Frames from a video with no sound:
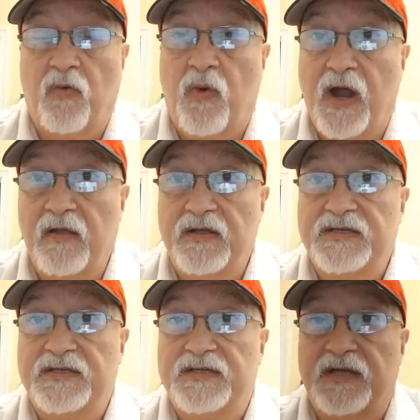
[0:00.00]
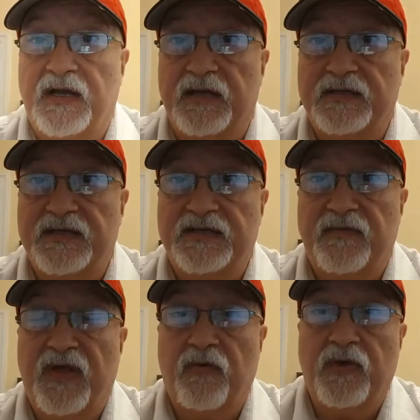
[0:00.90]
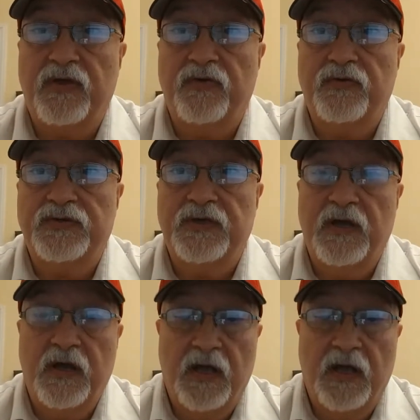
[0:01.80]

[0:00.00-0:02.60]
wireless system that we use